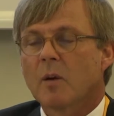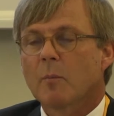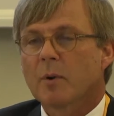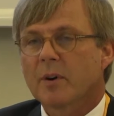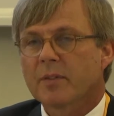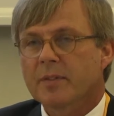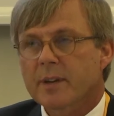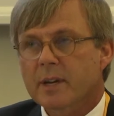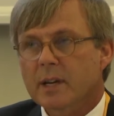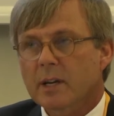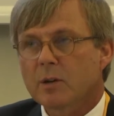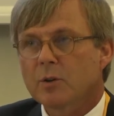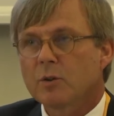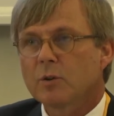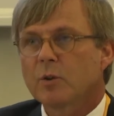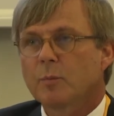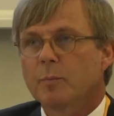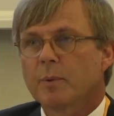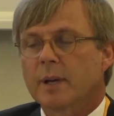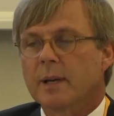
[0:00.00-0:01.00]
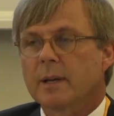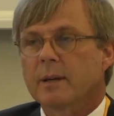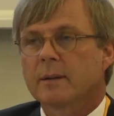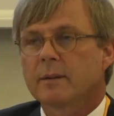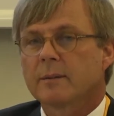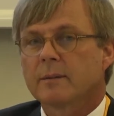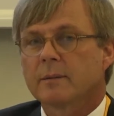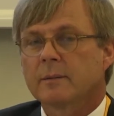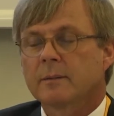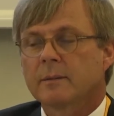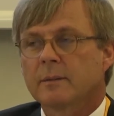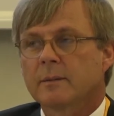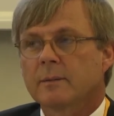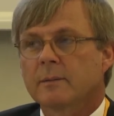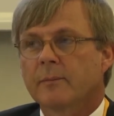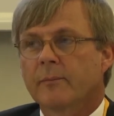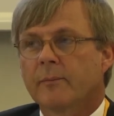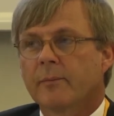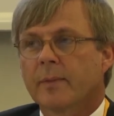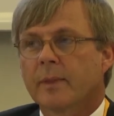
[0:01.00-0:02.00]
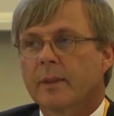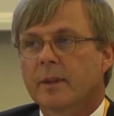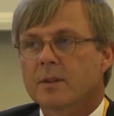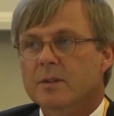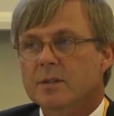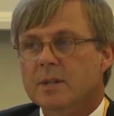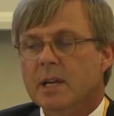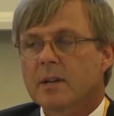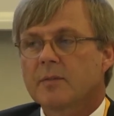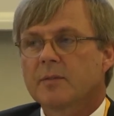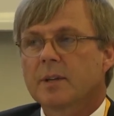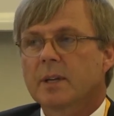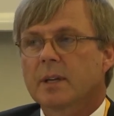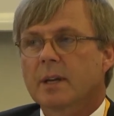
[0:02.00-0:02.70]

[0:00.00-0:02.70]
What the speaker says: But there could be safety